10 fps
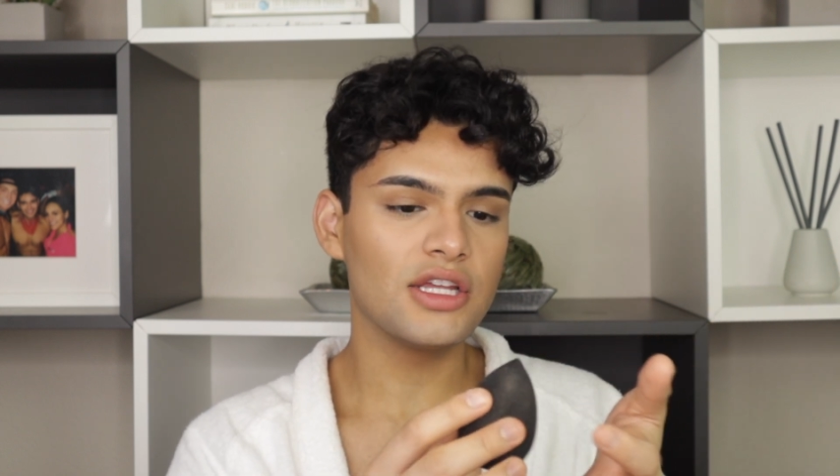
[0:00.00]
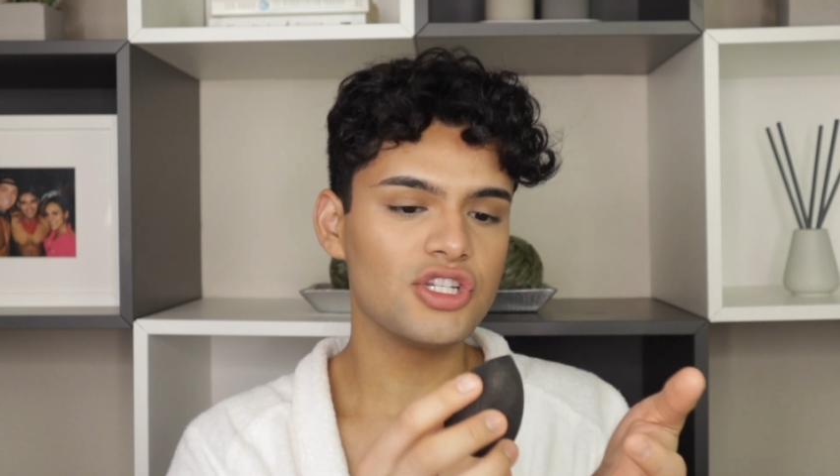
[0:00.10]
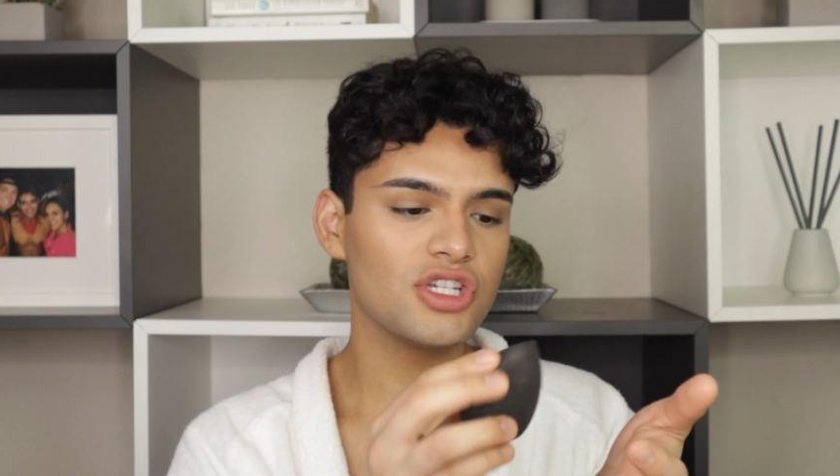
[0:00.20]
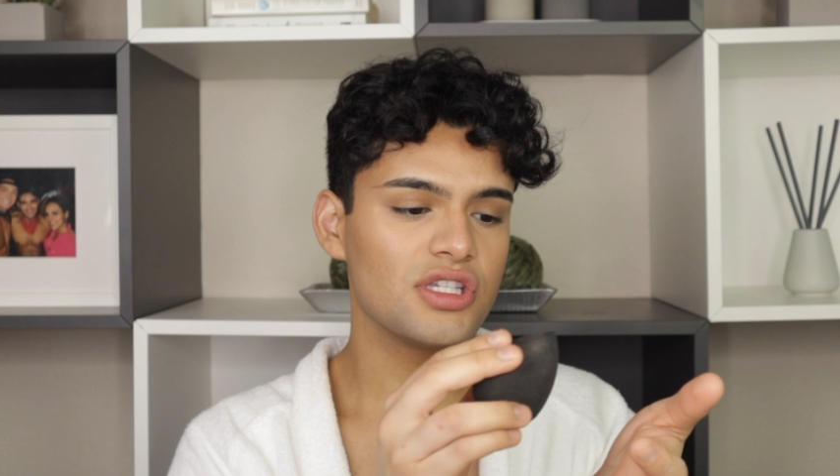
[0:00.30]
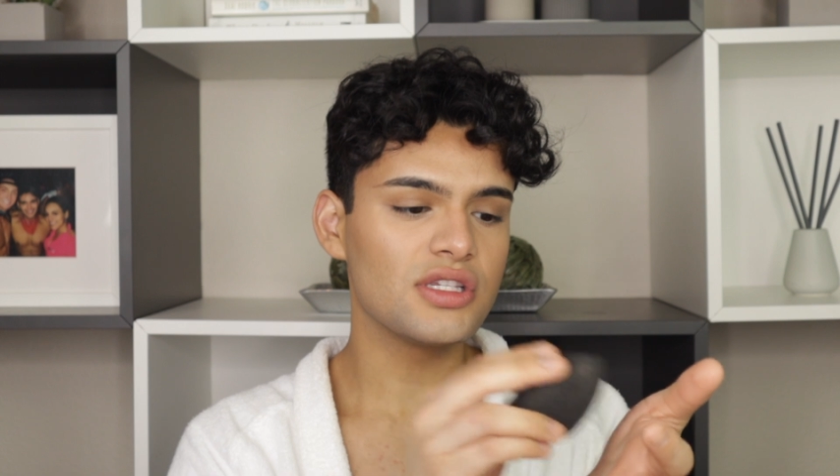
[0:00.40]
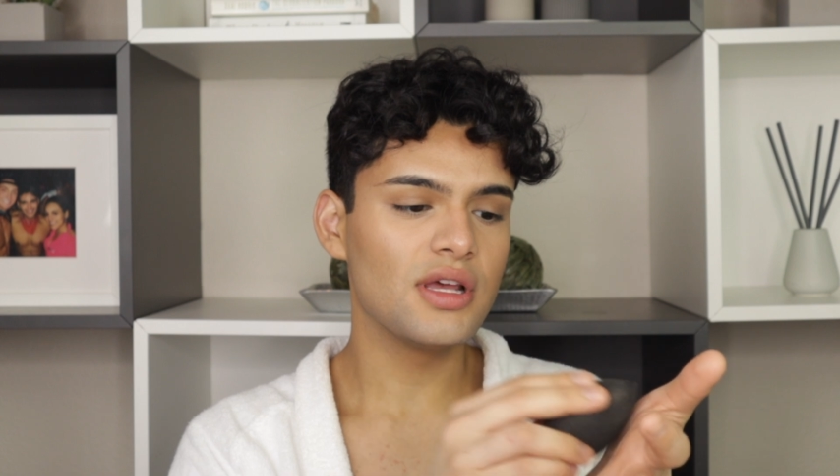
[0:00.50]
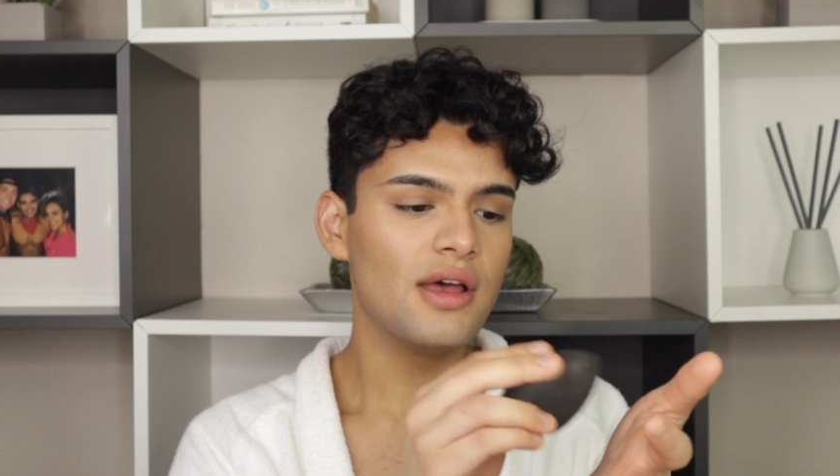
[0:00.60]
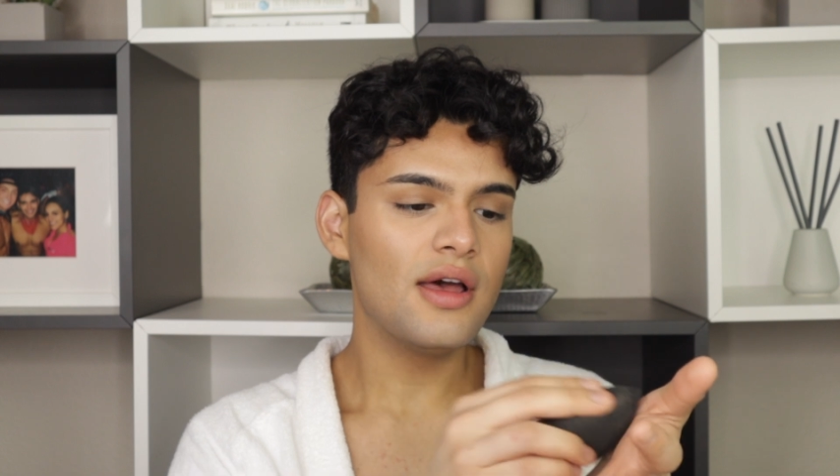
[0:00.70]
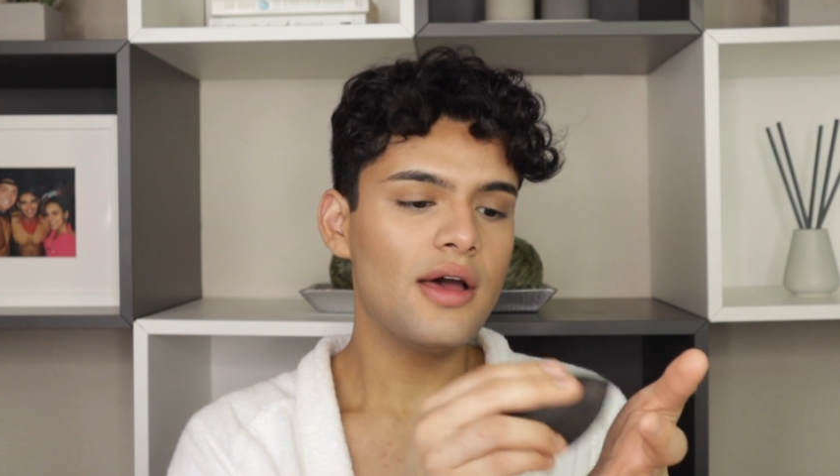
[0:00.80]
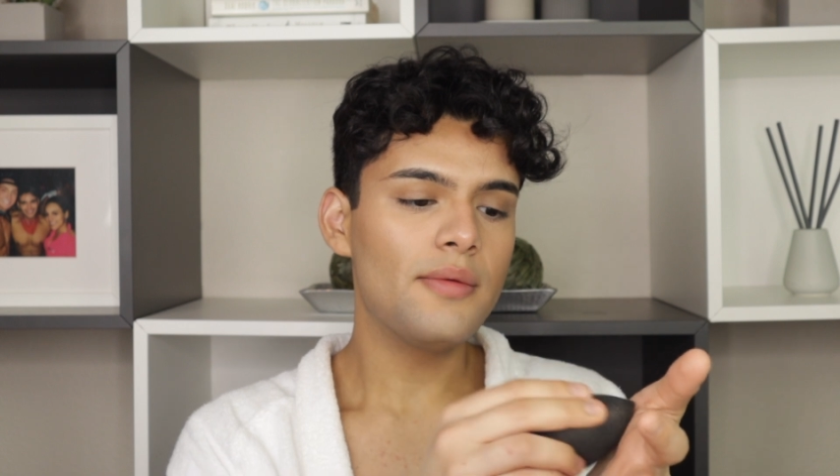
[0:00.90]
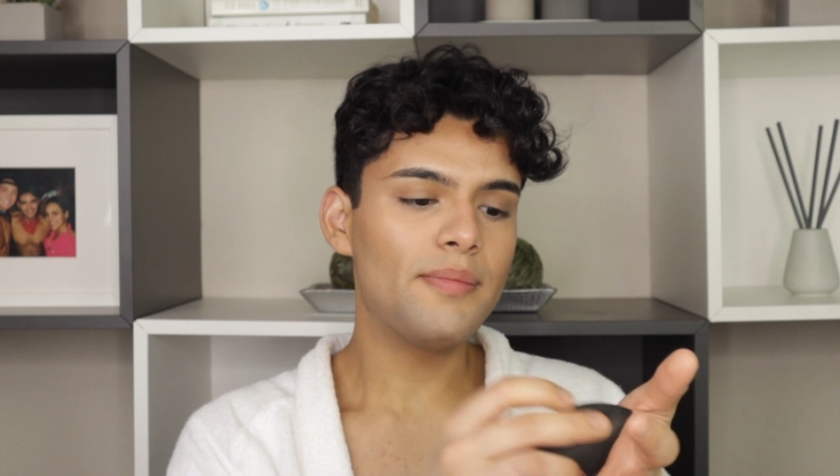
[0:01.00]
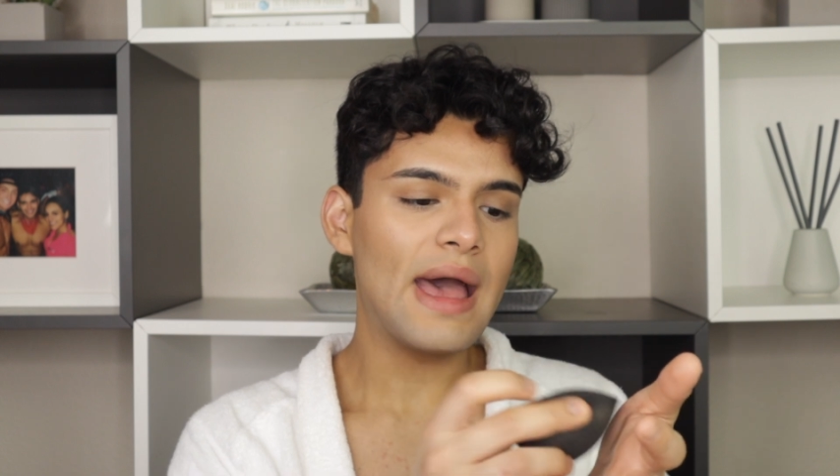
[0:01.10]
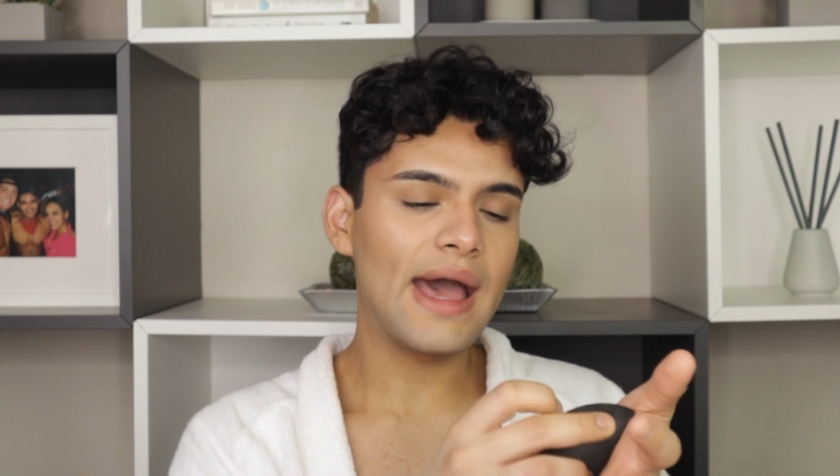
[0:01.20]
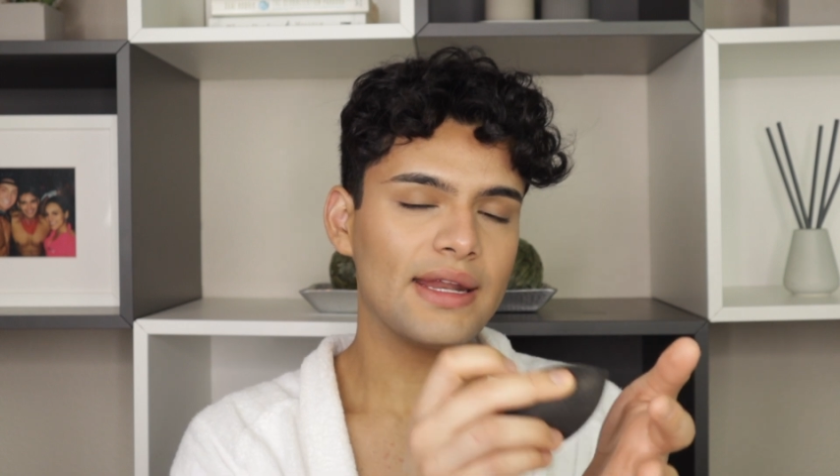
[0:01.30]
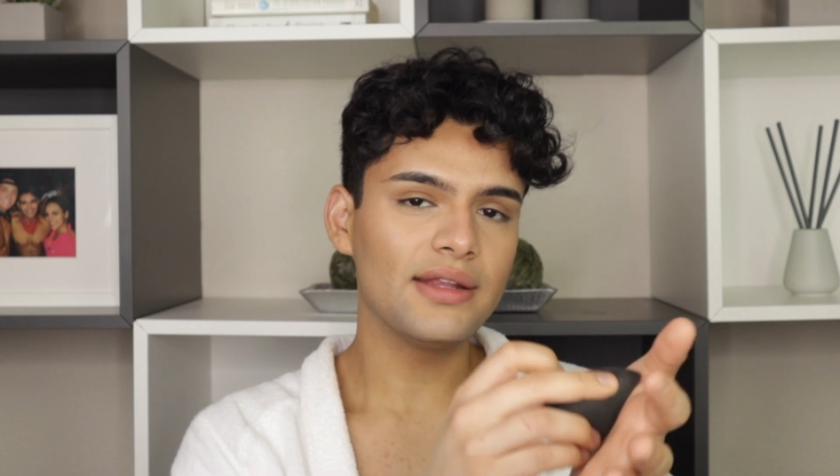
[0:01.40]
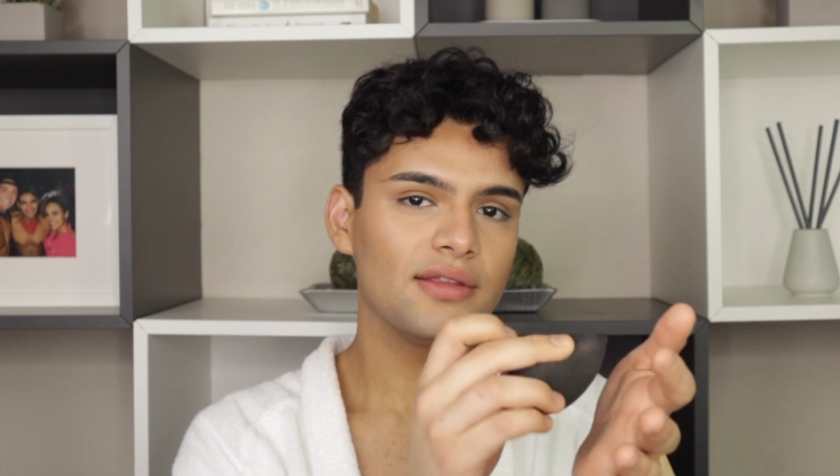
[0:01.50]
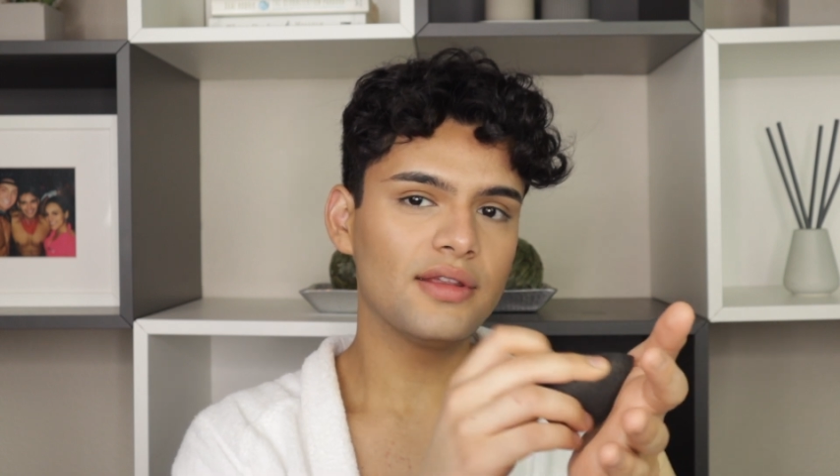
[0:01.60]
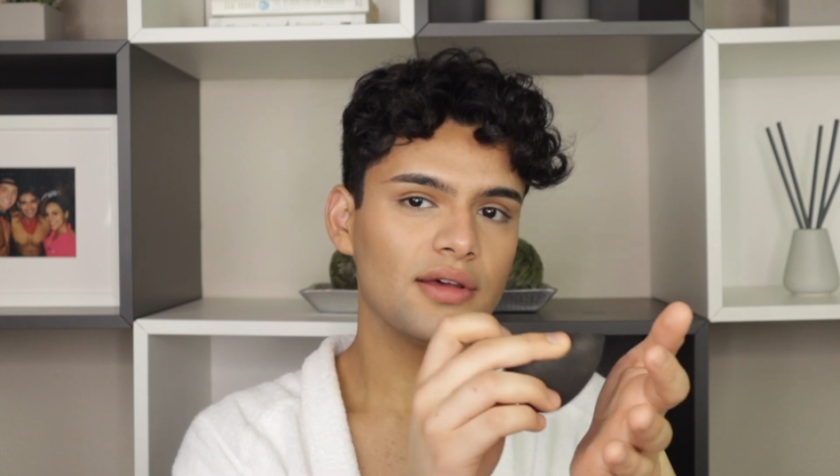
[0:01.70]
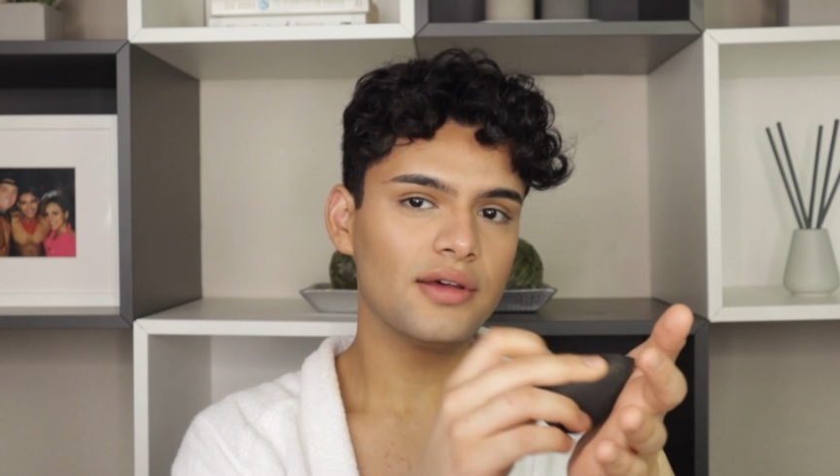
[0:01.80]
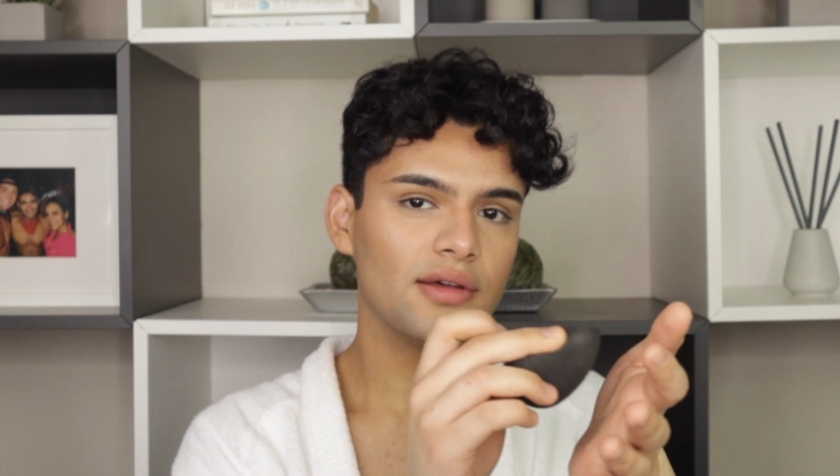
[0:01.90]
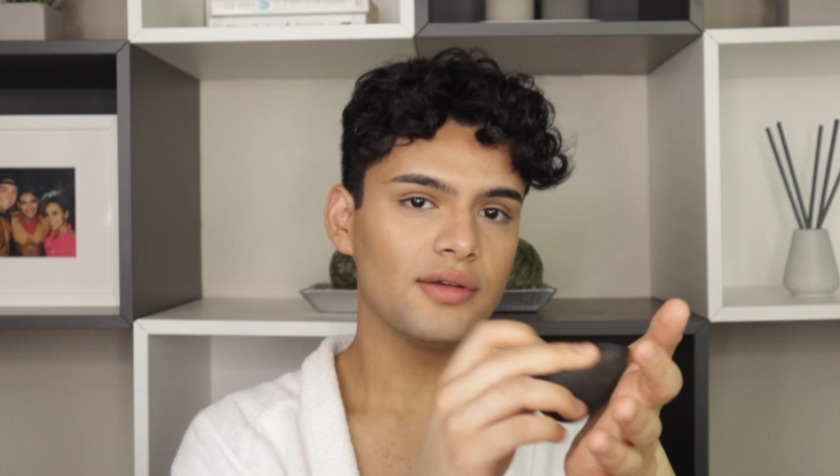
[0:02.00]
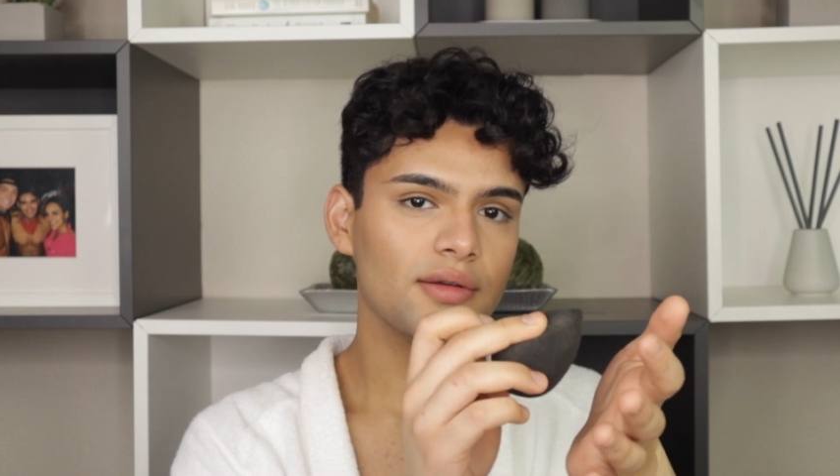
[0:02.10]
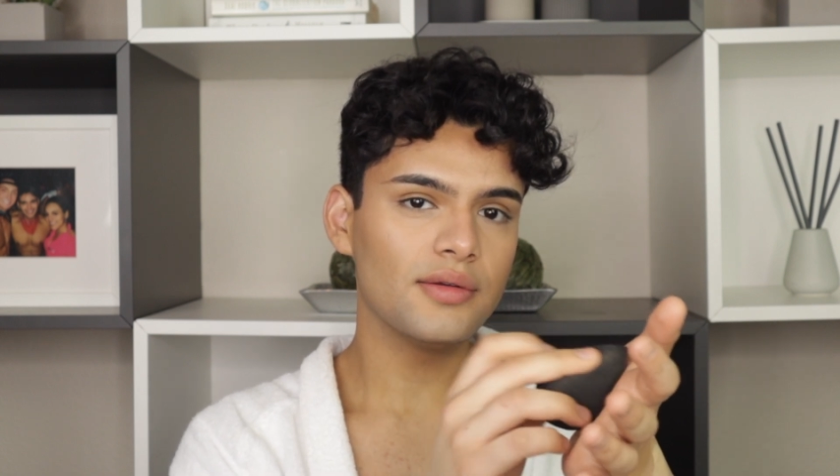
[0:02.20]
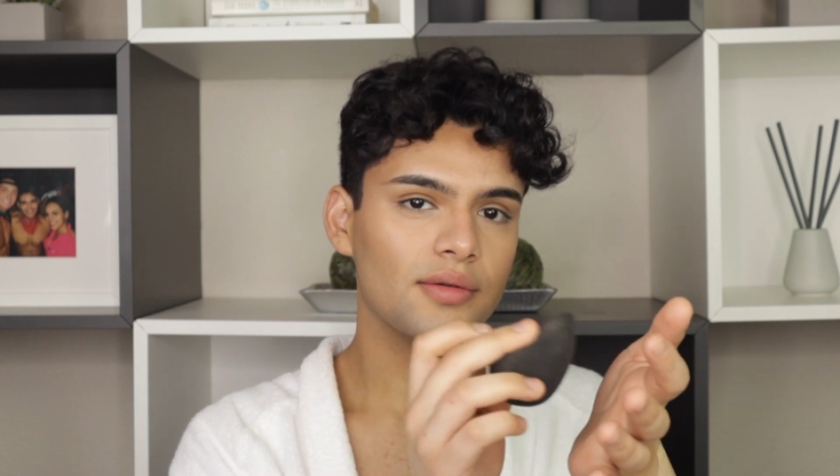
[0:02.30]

and just patted the